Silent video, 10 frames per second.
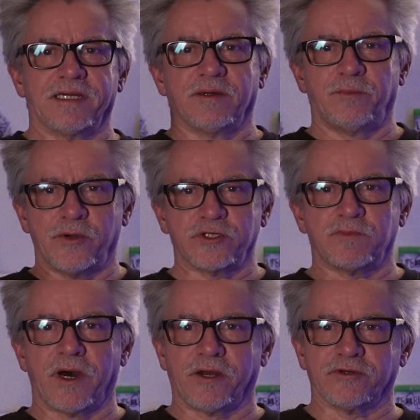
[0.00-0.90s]

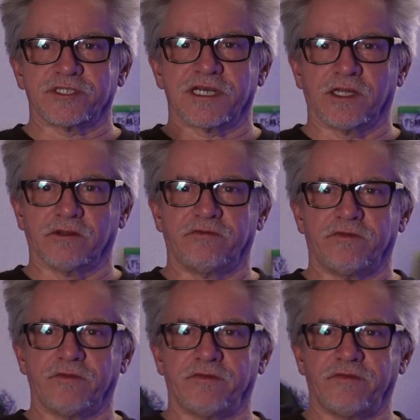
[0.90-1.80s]
postmodern style of
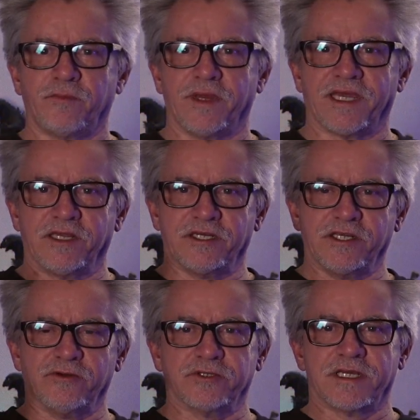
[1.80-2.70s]
filmmaking, to
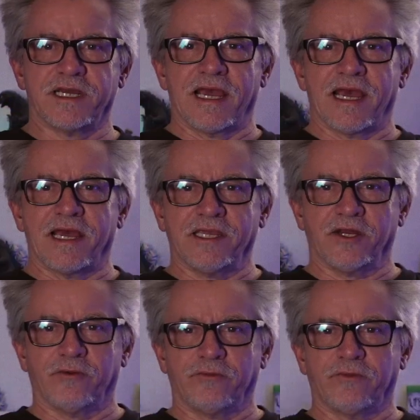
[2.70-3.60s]
use, you
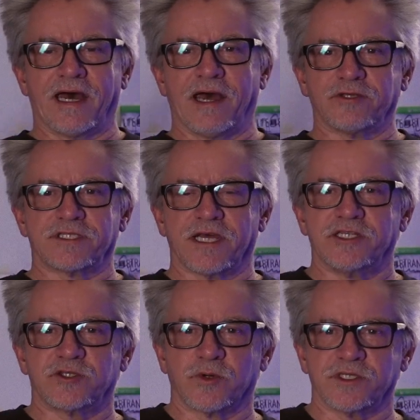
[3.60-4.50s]
know, outside
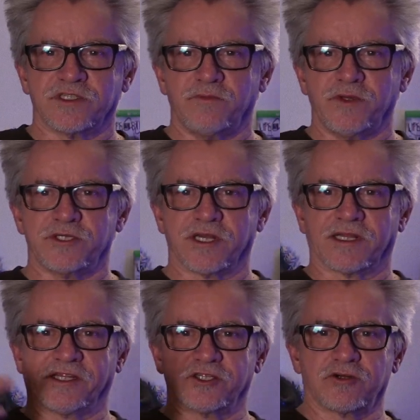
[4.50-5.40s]
sources of music
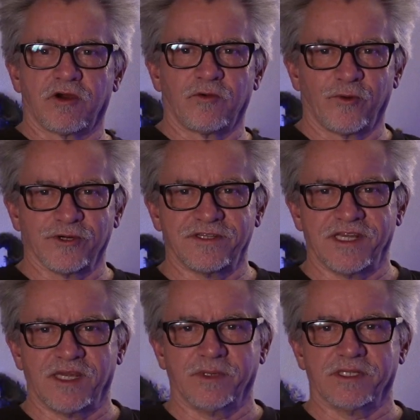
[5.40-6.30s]
like the Star Wars
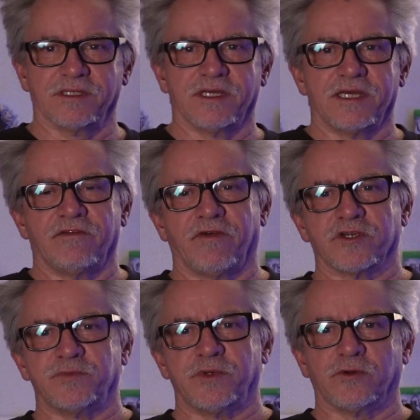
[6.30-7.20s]
theme and
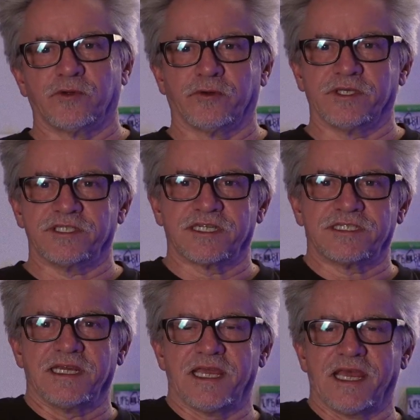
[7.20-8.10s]
Ferris Bueller and
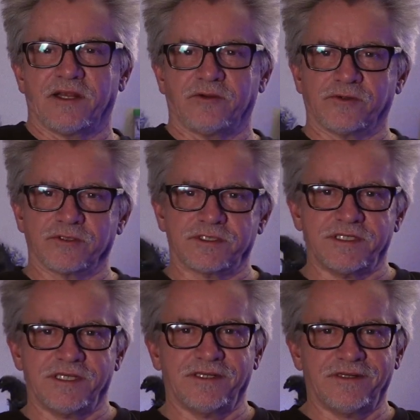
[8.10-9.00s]
16 Candles,
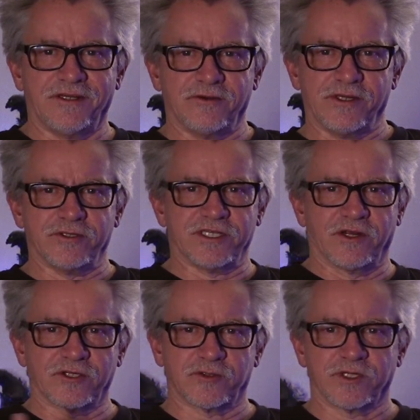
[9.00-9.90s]
using
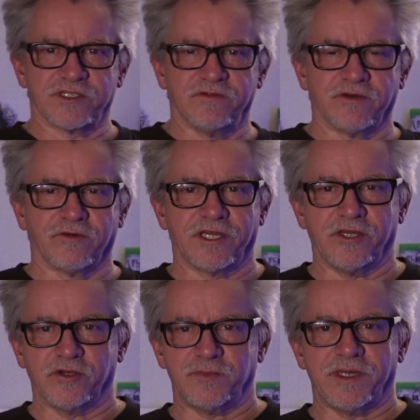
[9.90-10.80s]
all sorts of different
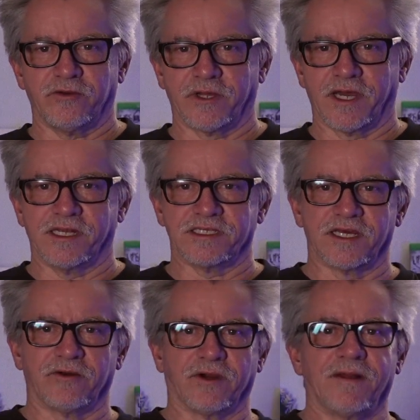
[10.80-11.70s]
cues, Peter Gunn,
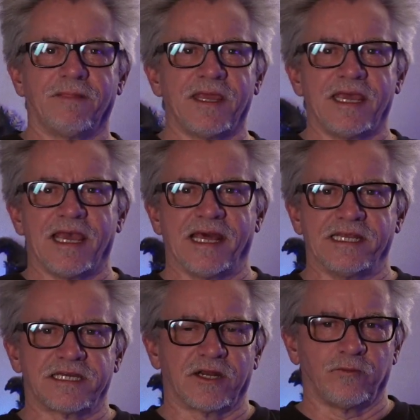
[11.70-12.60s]
etc. And he's got a